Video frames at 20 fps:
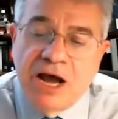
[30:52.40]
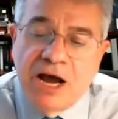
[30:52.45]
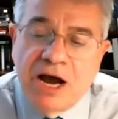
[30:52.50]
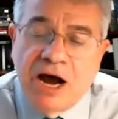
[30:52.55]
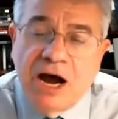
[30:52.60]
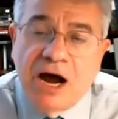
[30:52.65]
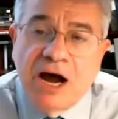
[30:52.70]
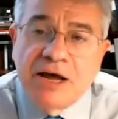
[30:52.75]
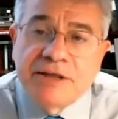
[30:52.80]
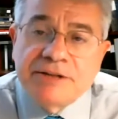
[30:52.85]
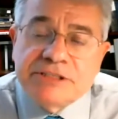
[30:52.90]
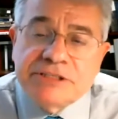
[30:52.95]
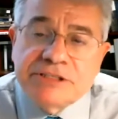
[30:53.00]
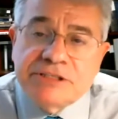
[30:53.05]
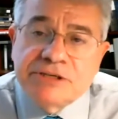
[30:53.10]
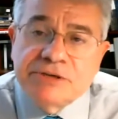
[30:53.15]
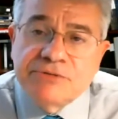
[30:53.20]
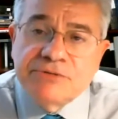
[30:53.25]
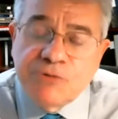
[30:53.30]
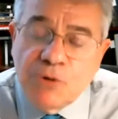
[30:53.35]
Uh,
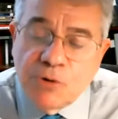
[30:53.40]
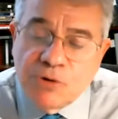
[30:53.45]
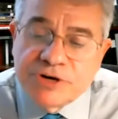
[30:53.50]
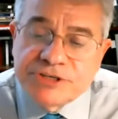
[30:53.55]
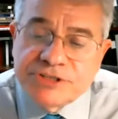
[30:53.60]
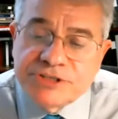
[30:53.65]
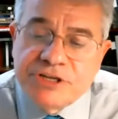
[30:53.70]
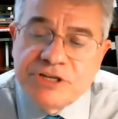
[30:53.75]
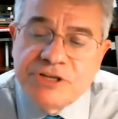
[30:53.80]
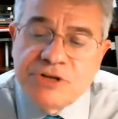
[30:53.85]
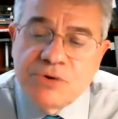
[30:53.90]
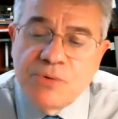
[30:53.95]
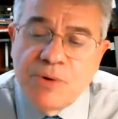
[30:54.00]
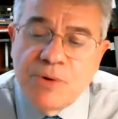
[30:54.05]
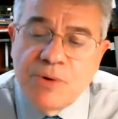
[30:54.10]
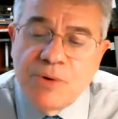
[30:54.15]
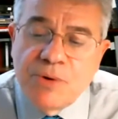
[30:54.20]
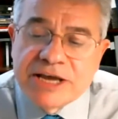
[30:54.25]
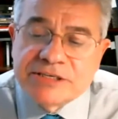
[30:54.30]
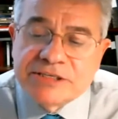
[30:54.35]
to force the
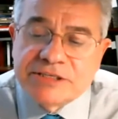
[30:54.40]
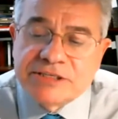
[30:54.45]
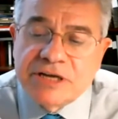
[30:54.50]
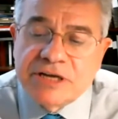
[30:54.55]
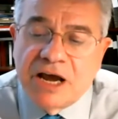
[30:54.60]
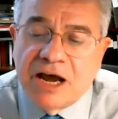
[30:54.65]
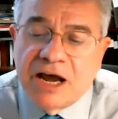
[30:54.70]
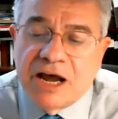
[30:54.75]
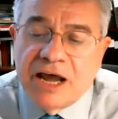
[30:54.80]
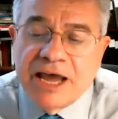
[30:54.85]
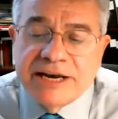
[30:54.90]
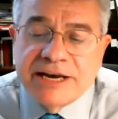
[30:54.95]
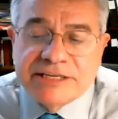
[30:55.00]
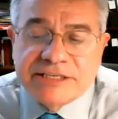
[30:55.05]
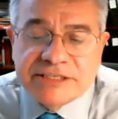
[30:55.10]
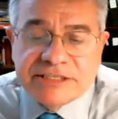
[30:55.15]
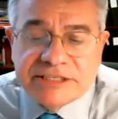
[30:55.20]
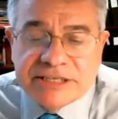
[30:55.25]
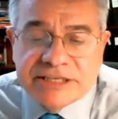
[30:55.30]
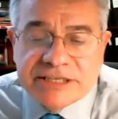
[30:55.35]
US uh, and
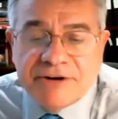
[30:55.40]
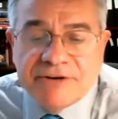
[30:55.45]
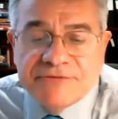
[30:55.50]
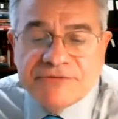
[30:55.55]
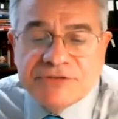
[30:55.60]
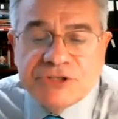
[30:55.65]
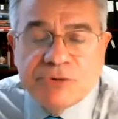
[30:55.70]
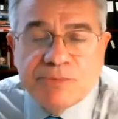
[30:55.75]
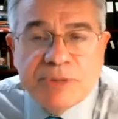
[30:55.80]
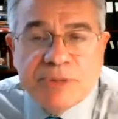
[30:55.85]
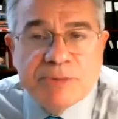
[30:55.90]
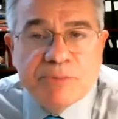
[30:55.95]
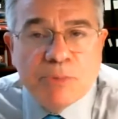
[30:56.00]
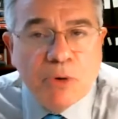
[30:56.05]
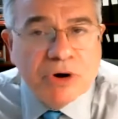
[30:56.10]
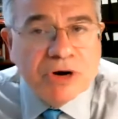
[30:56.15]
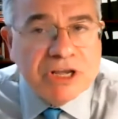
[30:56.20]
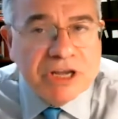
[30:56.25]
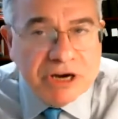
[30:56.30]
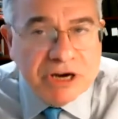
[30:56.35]
its tariffs to be
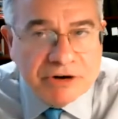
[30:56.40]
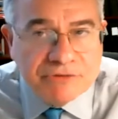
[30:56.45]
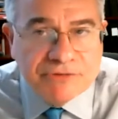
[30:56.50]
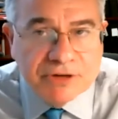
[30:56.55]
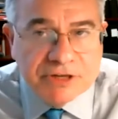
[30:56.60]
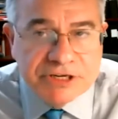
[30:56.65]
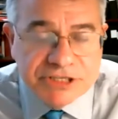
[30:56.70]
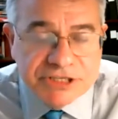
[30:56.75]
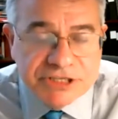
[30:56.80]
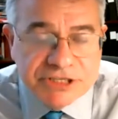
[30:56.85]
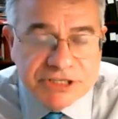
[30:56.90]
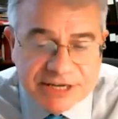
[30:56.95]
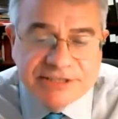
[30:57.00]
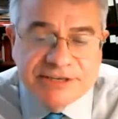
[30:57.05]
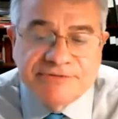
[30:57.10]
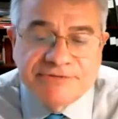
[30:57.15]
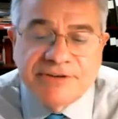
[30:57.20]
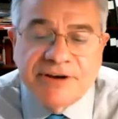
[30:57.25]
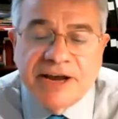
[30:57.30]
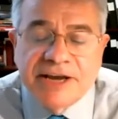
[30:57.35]
more carefully
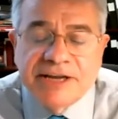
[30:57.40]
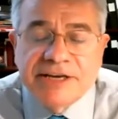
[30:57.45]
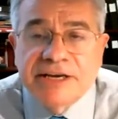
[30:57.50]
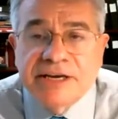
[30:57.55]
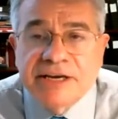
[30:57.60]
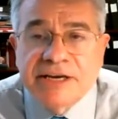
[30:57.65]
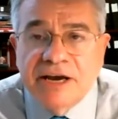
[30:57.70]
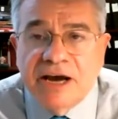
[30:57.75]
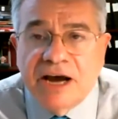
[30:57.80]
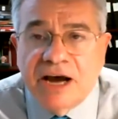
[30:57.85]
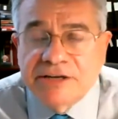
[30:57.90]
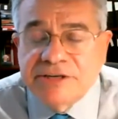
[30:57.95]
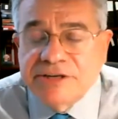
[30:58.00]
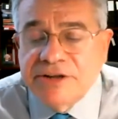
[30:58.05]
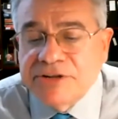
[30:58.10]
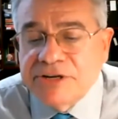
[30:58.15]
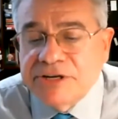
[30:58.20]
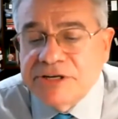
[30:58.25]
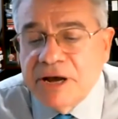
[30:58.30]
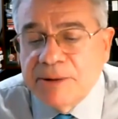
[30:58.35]
justified under
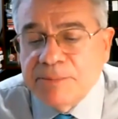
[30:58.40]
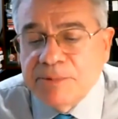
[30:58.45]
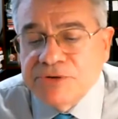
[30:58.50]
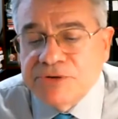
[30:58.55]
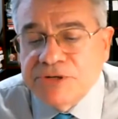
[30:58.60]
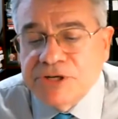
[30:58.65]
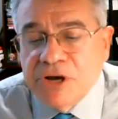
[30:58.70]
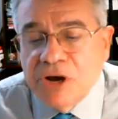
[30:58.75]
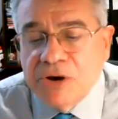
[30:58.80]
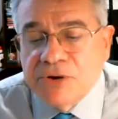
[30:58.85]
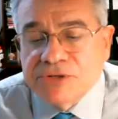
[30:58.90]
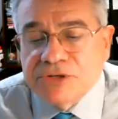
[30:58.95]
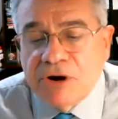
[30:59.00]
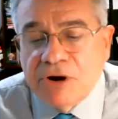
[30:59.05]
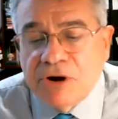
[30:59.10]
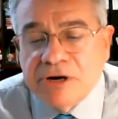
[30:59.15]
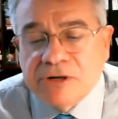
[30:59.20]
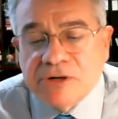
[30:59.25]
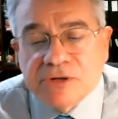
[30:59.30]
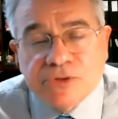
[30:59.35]
the WTO's
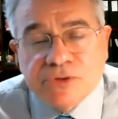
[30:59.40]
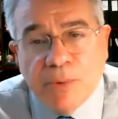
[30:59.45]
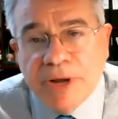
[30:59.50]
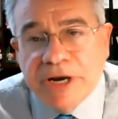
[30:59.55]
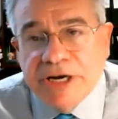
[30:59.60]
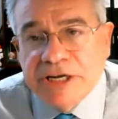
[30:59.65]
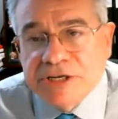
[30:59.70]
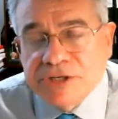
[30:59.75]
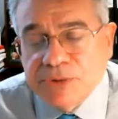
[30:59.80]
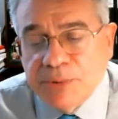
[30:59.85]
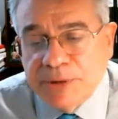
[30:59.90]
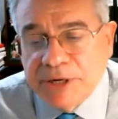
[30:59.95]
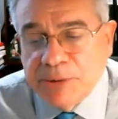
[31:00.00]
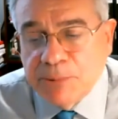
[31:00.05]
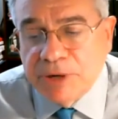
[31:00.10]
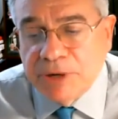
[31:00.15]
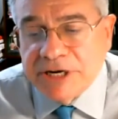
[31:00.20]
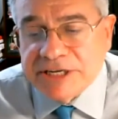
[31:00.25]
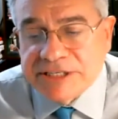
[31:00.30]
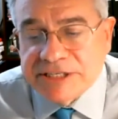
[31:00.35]
Article 20 and
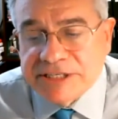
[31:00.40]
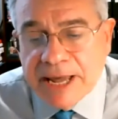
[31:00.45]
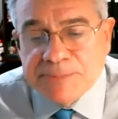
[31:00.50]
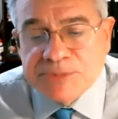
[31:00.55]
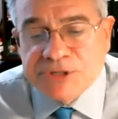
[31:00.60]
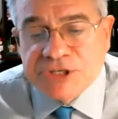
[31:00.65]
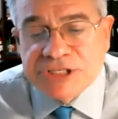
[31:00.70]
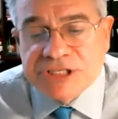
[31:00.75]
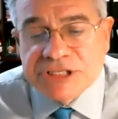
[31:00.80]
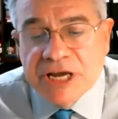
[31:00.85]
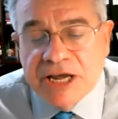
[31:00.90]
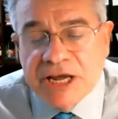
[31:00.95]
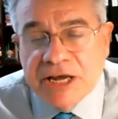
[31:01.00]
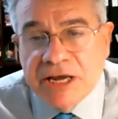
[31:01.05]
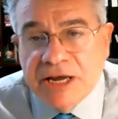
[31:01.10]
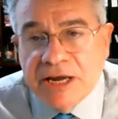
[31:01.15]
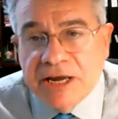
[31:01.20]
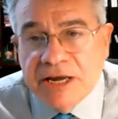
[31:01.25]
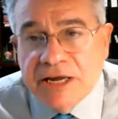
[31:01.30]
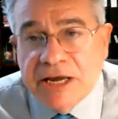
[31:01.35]
21 exceptions.
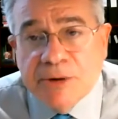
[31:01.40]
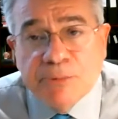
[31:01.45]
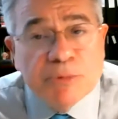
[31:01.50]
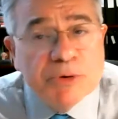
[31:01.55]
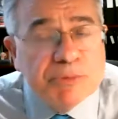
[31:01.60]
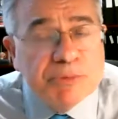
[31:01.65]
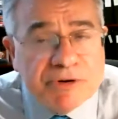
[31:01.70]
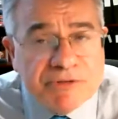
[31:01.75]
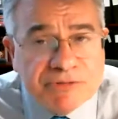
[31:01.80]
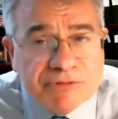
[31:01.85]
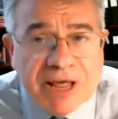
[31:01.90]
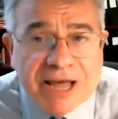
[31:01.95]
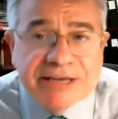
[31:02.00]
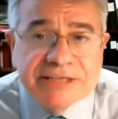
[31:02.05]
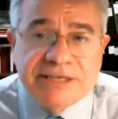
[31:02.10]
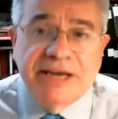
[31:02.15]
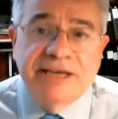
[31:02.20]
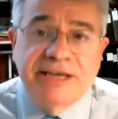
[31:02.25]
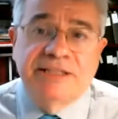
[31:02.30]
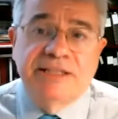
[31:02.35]
It would
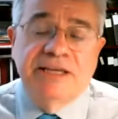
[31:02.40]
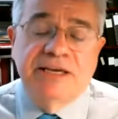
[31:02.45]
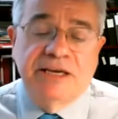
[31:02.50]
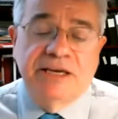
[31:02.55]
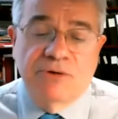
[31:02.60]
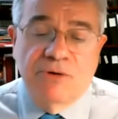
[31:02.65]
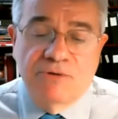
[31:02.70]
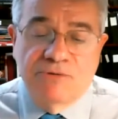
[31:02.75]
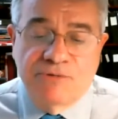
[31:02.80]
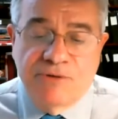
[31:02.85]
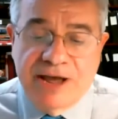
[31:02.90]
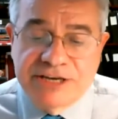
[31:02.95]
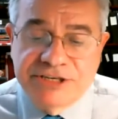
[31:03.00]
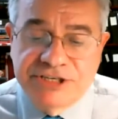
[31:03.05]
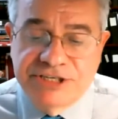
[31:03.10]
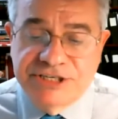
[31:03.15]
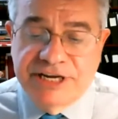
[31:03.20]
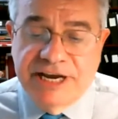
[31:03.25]
reflect, I think, an old fashioned